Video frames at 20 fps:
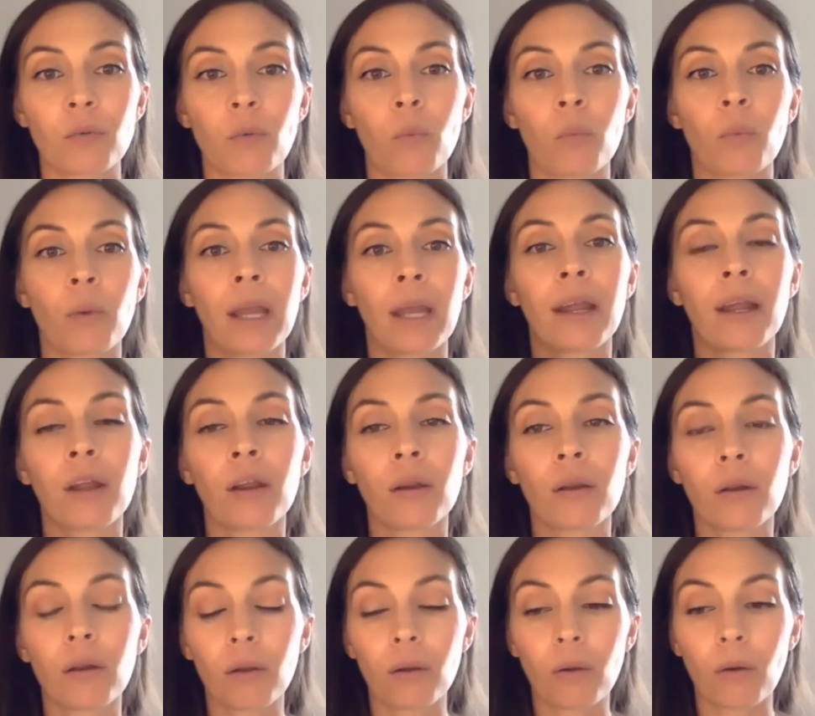
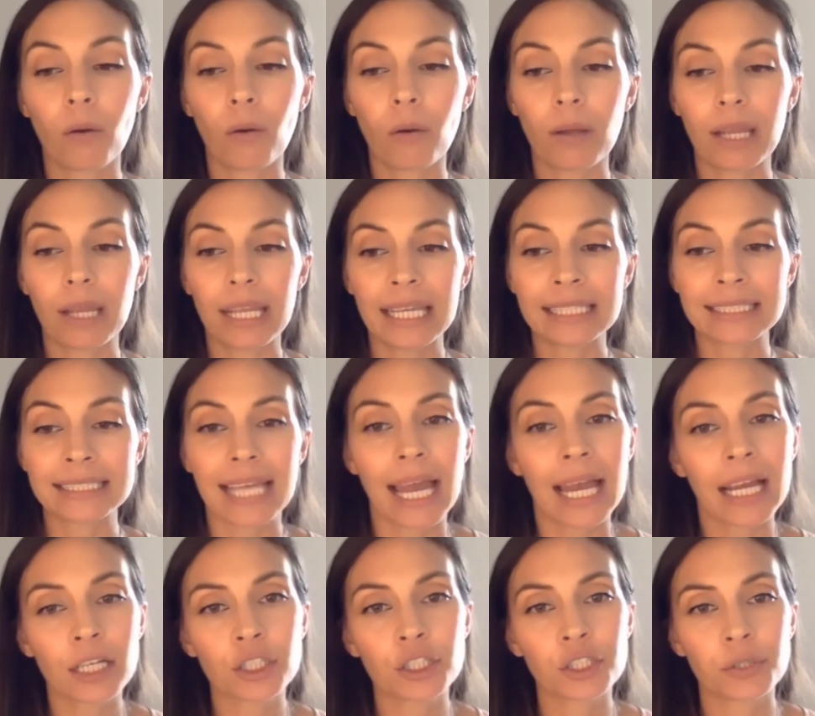where it's
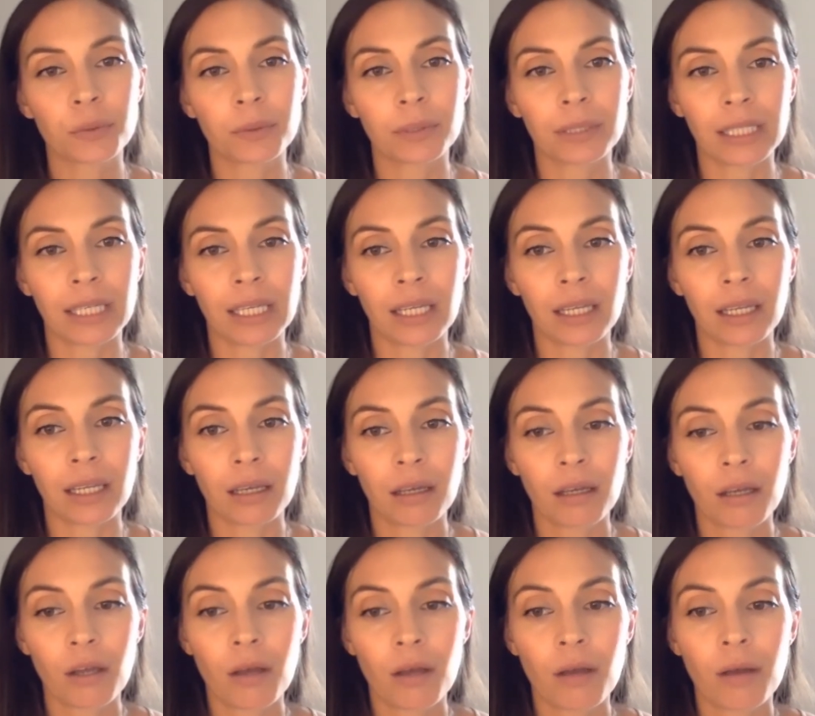actually
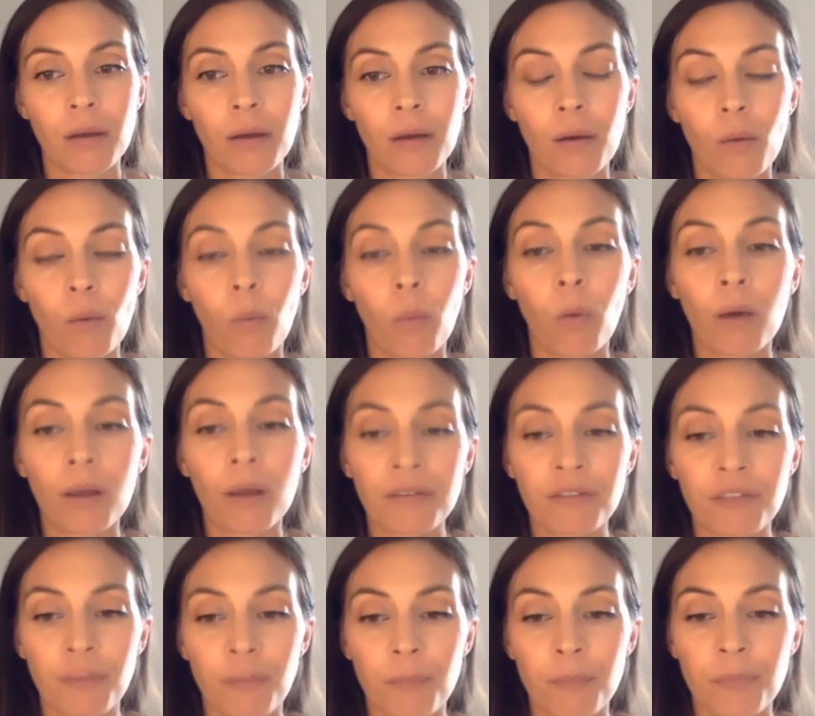one of
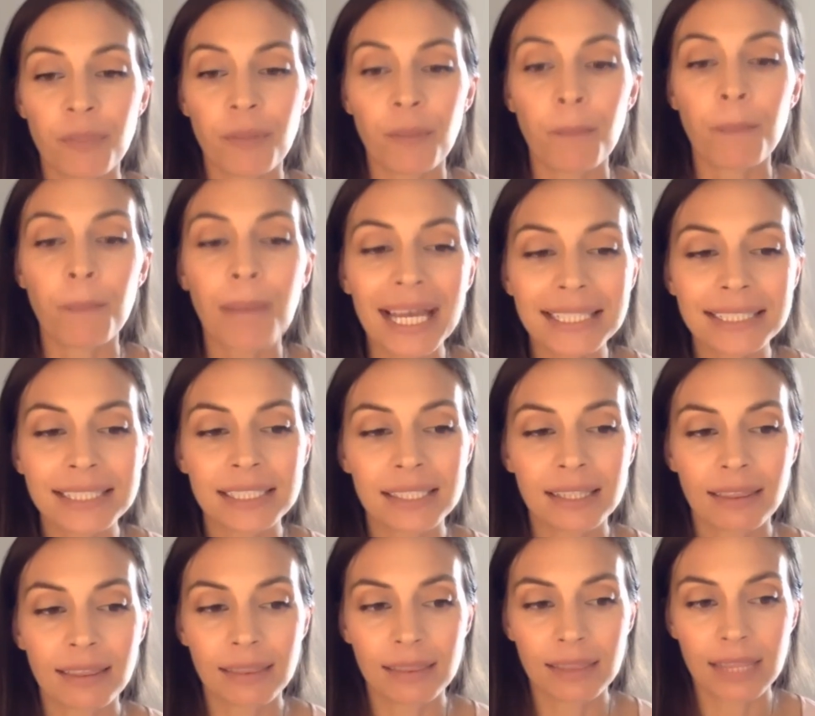the
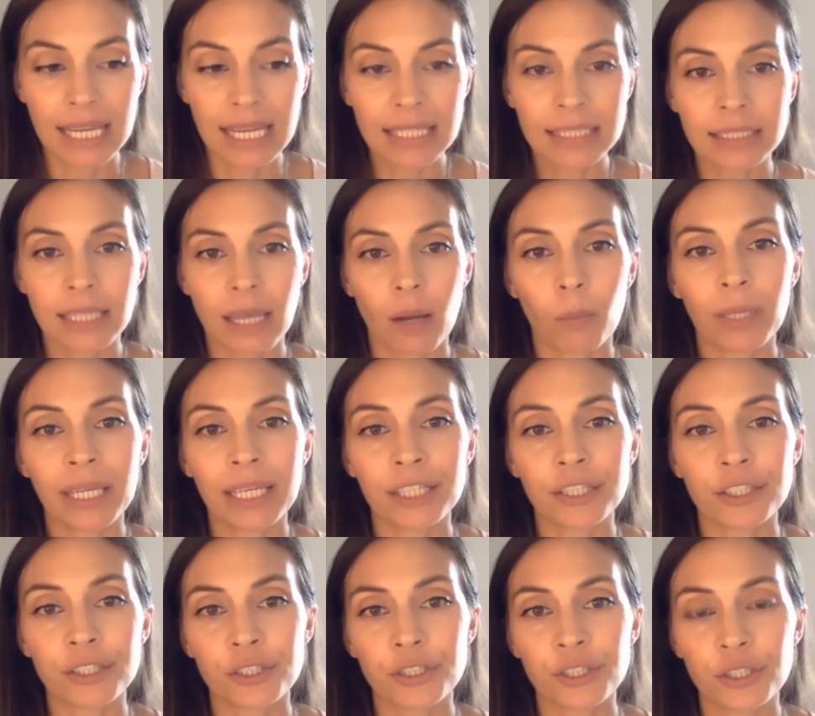best things that we
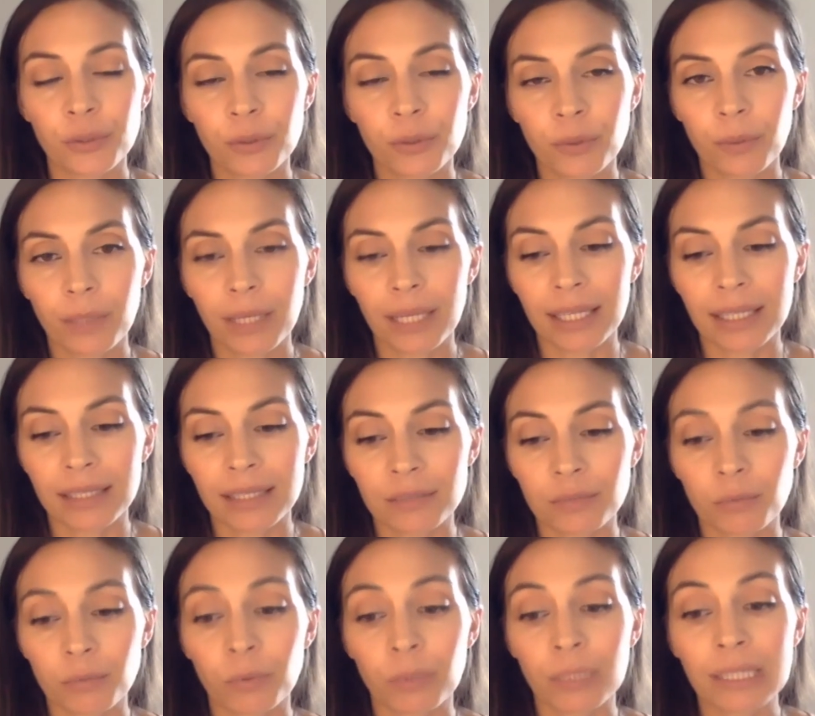can do is
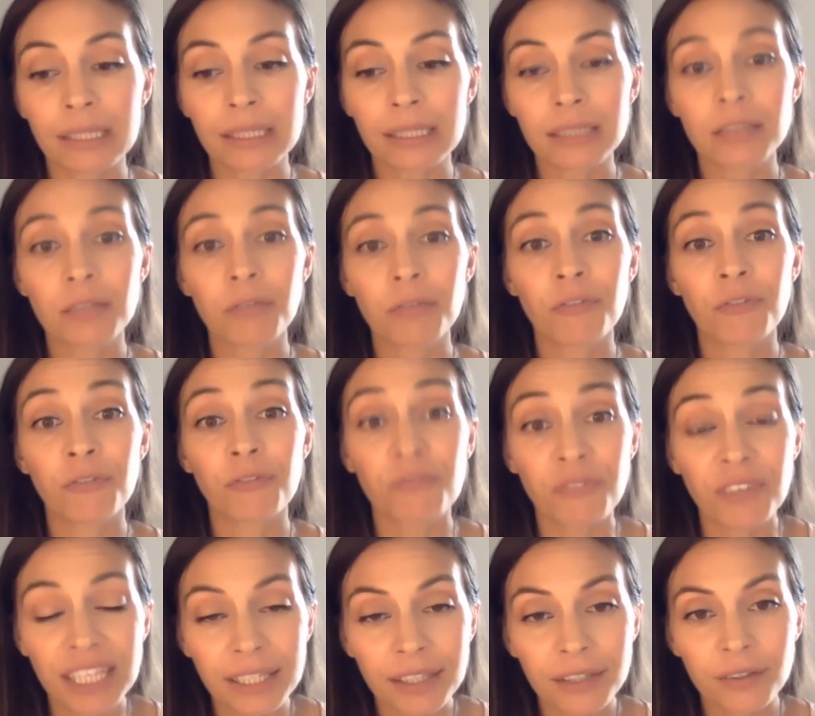really to
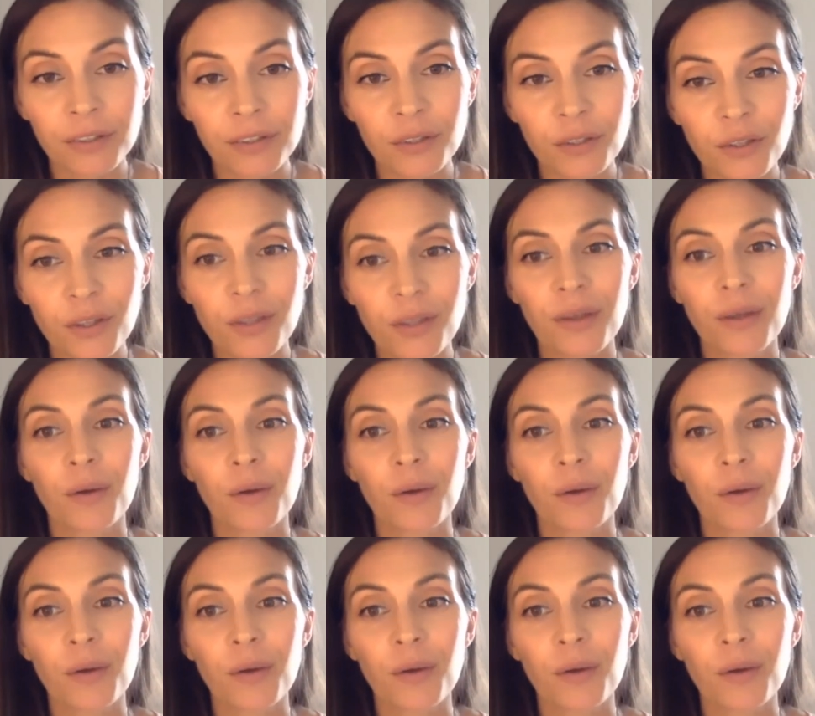feel